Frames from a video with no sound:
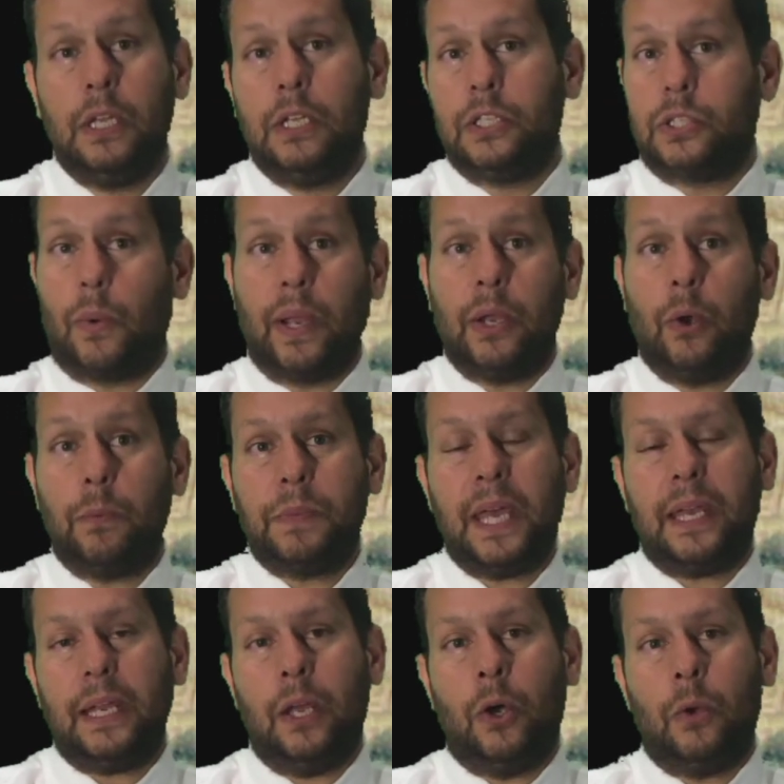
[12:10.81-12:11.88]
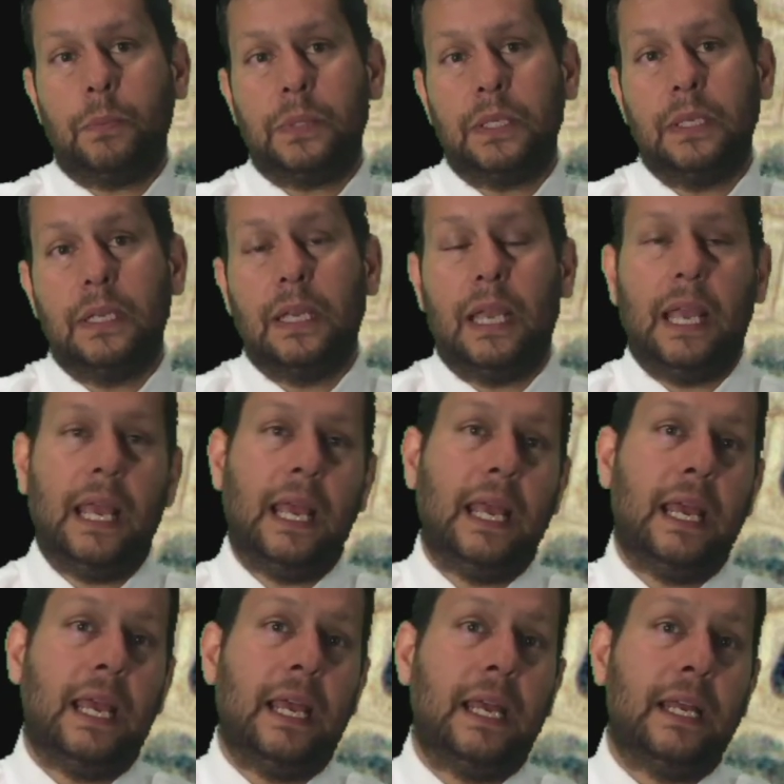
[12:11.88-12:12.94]
So I hope that helped,
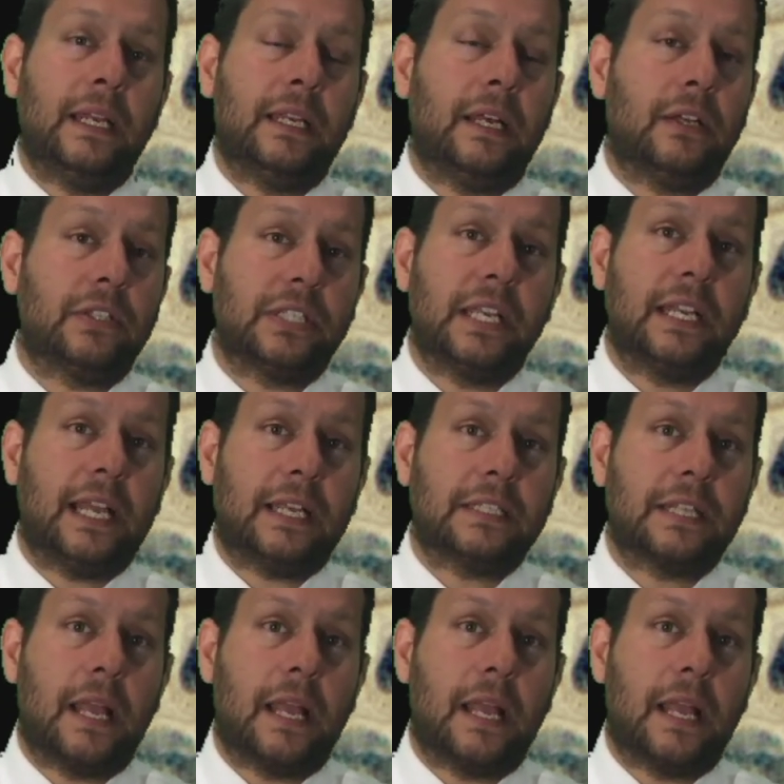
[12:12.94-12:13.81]
and I'll see you next